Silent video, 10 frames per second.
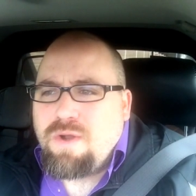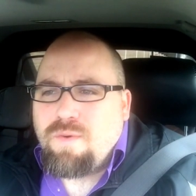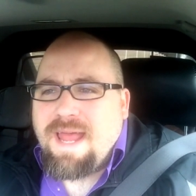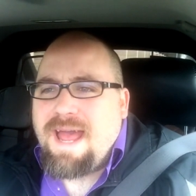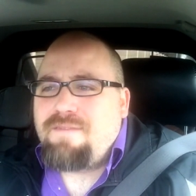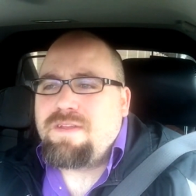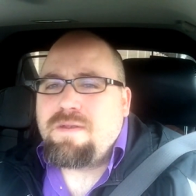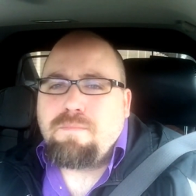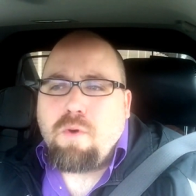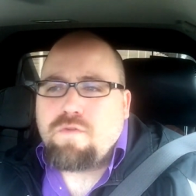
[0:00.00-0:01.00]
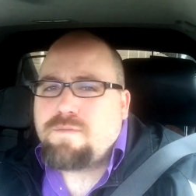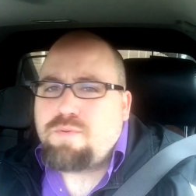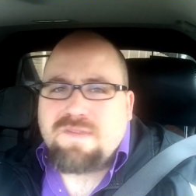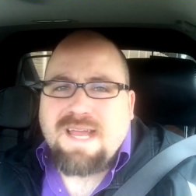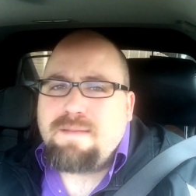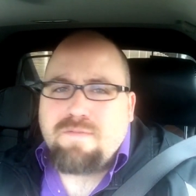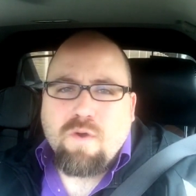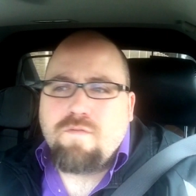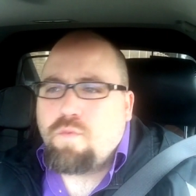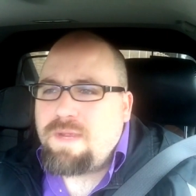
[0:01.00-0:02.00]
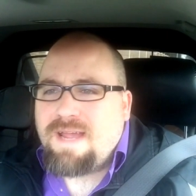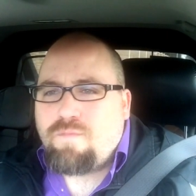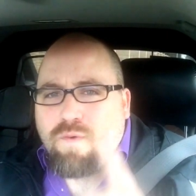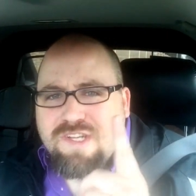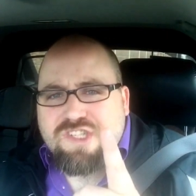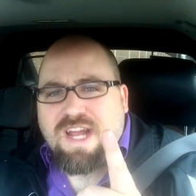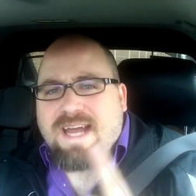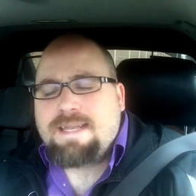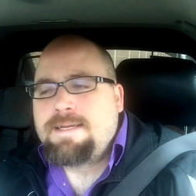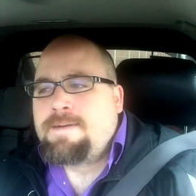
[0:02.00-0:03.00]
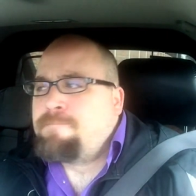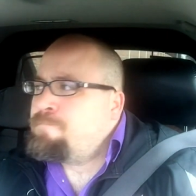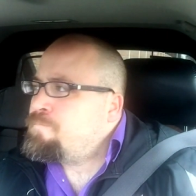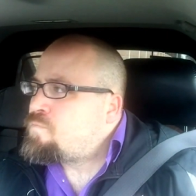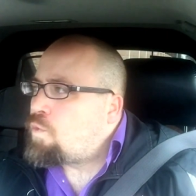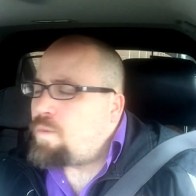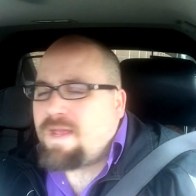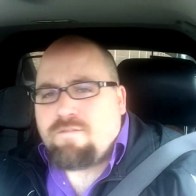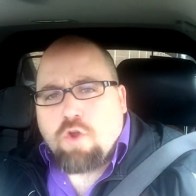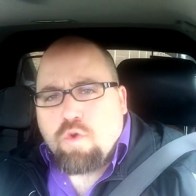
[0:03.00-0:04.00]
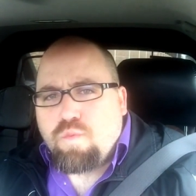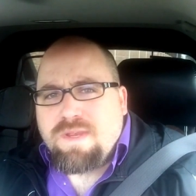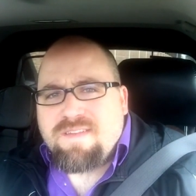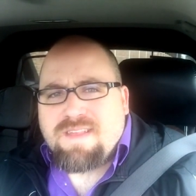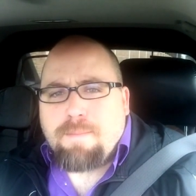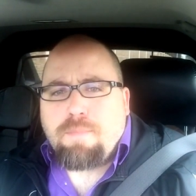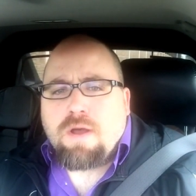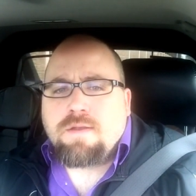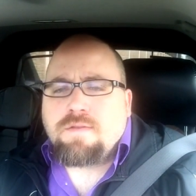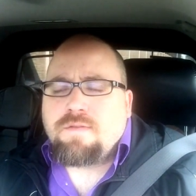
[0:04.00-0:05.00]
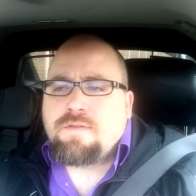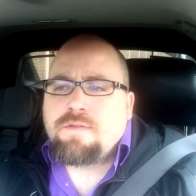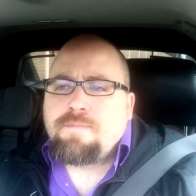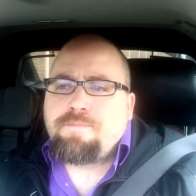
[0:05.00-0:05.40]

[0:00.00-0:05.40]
We don't have it multiple times over. We have one shot. We have no reset buttons.